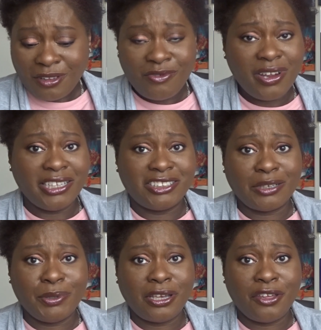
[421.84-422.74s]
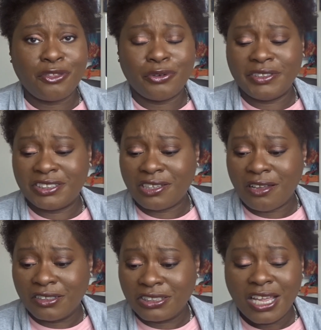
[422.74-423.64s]
Right, shall we go through and
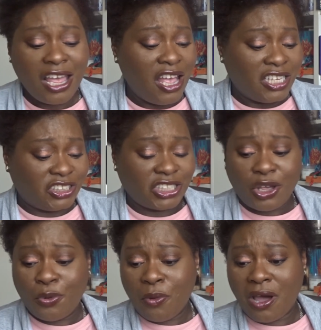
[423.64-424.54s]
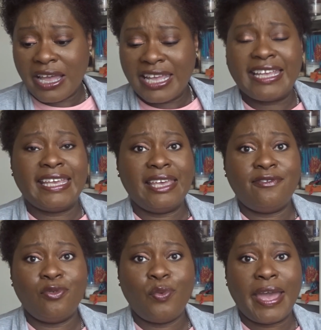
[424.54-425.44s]
start? So my
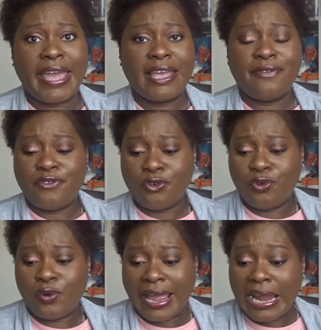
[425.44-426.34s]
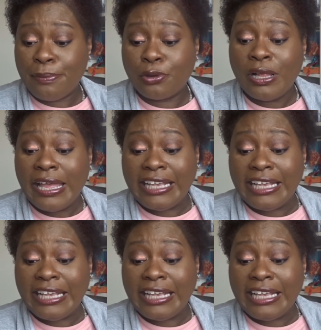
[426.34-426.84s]
giveaway for April,